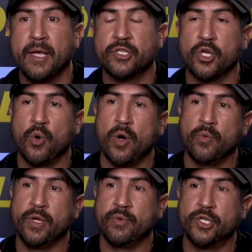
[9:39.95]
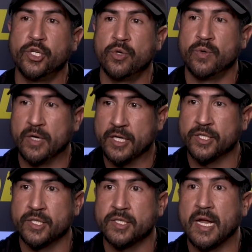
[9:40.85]
So what we would do
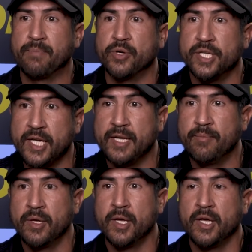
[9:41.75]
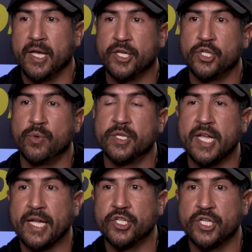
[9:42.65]
as a sniper team is you would
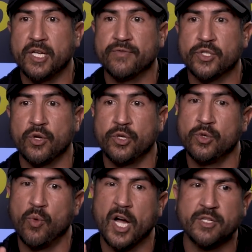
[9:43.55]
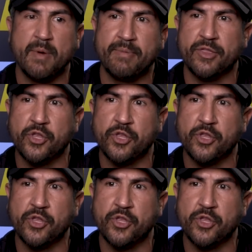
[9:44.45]
take shifts. So you'd watch maybe